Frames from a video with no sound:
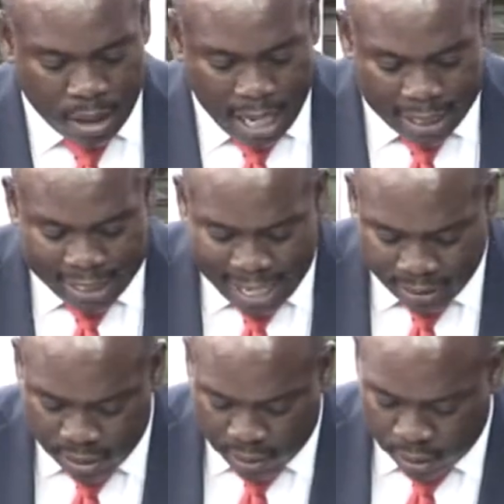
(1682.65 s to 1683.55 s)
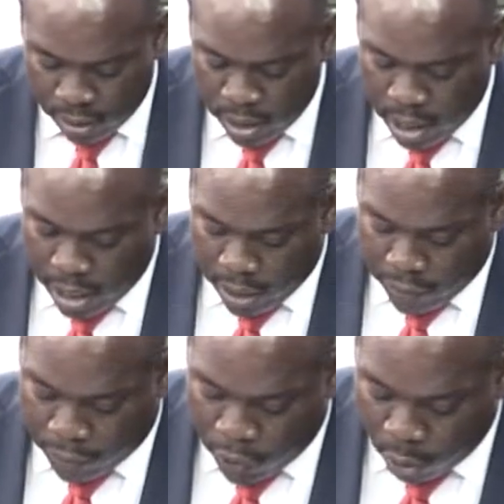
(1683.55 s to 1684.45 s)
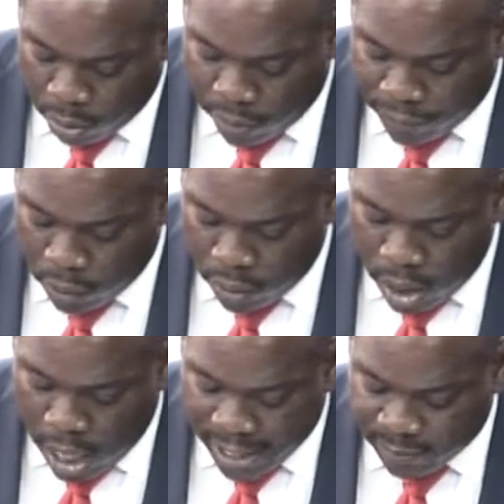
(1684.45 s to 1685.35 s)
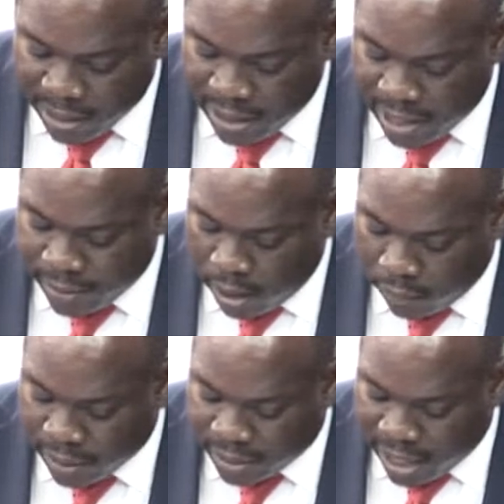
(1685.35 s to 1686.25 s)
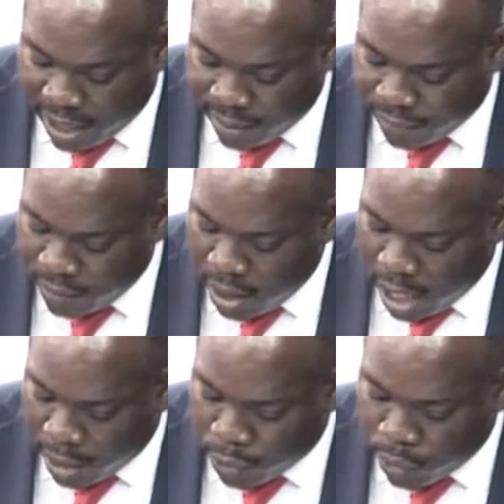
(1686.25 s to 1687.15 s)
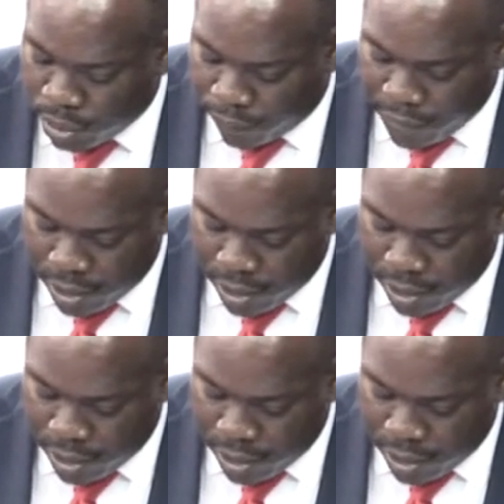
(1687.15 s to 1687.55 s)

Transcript: And lastly, sir, a thorough review has been done of the tariff and user fee